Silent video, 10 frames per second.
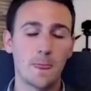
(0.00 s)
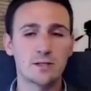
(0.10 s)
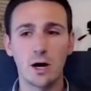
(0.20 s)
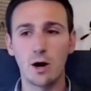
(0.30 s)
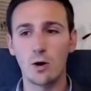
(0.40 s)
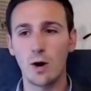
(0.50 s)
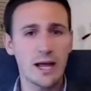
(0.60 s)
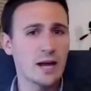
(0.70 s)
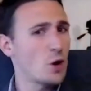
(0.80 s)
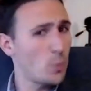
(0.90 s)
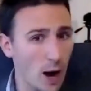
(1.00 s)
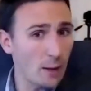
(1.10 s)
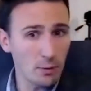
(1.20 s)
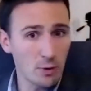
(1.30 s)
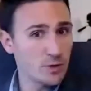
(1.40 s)
So again, no
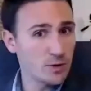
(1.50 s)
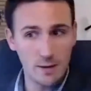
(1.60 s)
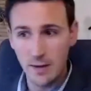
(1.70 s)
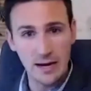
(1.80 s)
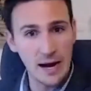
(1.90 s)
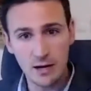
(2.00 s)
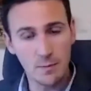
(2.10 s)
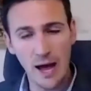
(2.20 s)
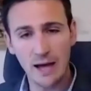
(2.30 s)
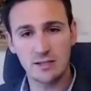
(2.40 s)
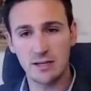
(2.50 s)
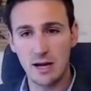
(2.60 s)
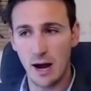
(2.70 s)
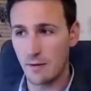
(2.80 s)
problem with them in any capacity.